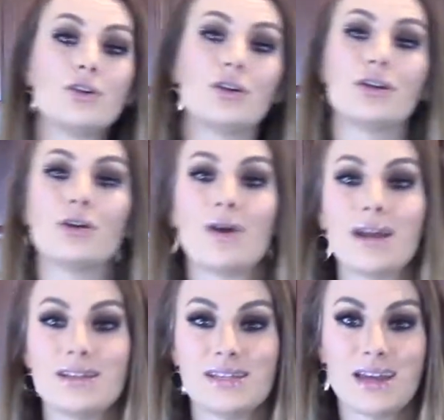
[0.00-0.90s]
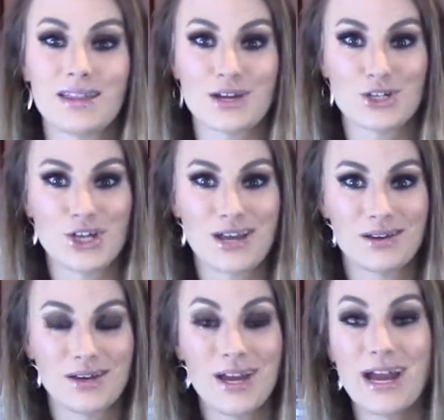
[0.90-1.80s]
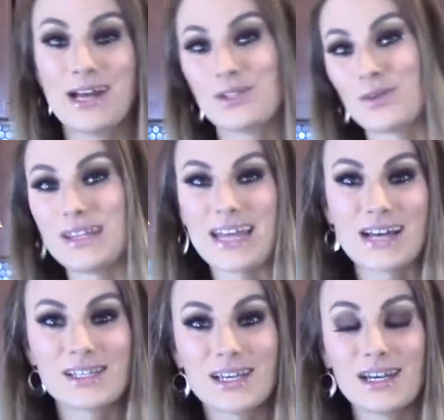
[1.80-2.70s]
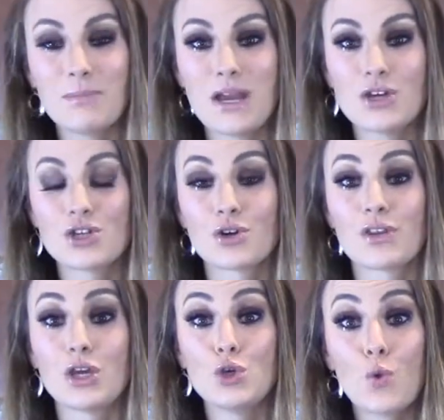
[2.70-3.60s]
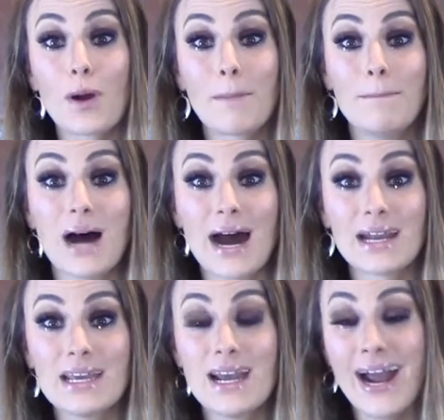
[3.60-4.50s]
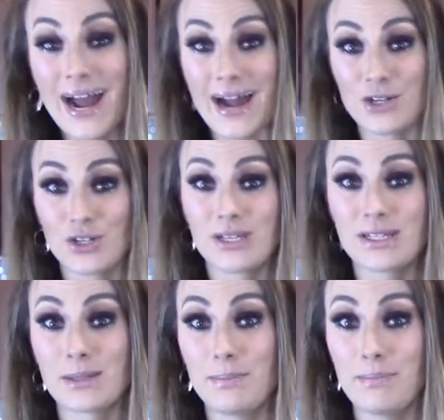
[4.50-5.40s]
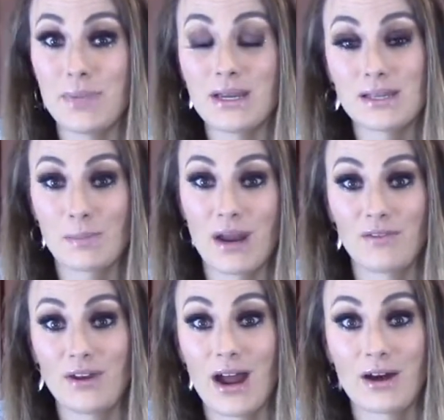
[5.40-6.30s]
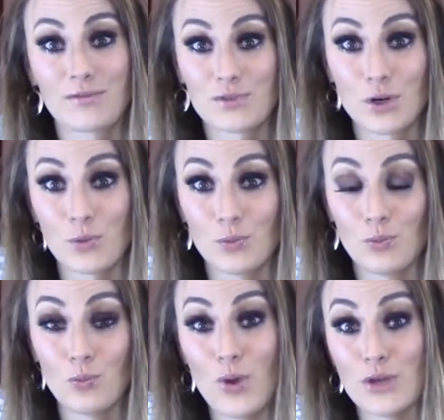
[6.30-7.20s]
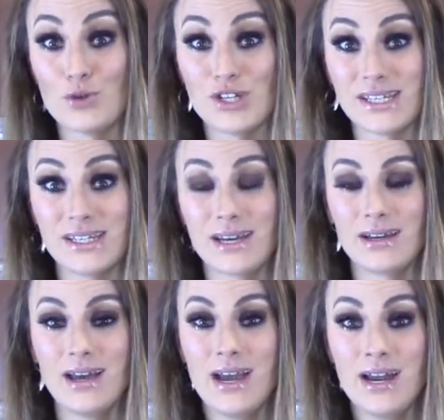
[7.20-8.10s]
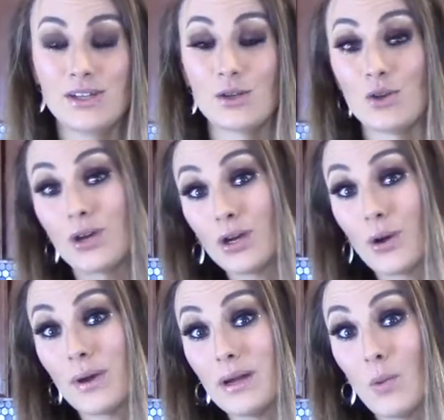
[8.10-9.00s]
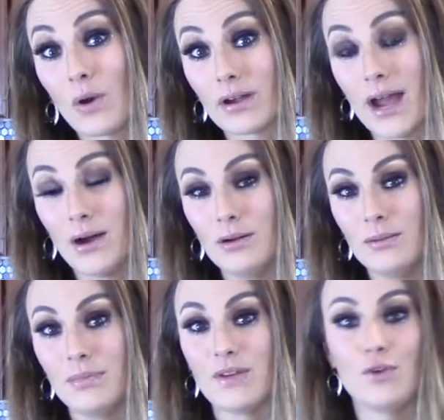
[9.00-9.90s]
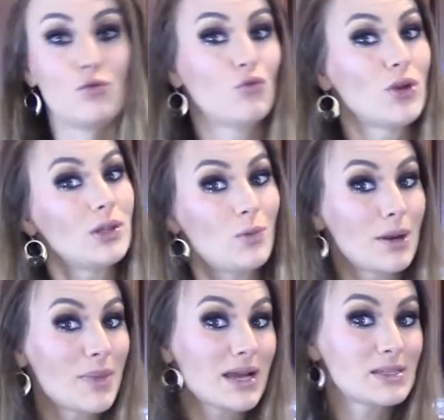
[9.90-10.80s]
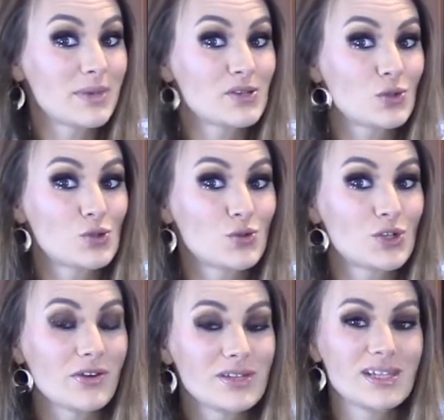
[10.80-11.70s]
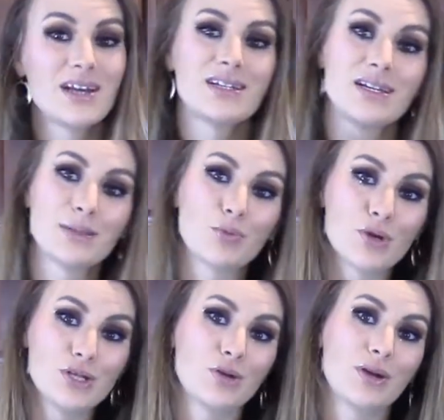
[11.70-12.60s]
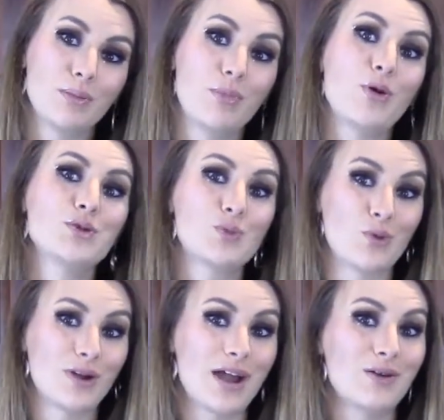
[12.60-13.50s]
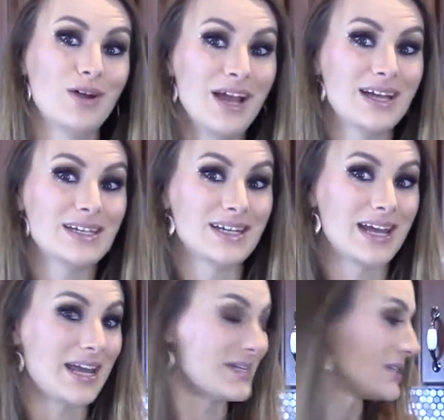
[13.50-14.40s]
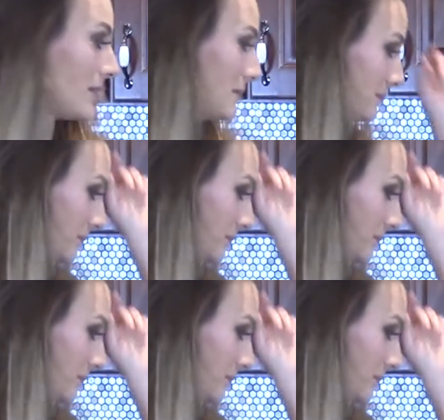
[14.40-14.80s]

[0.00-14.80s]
you're gonna go ahead and take that shake. And so that's gonna make sure that your body actually gets the biggest benefit after what you just did. So you could go in and work out, but if you really wanna maximize those results, take the pre, during, and post workout to enhance it.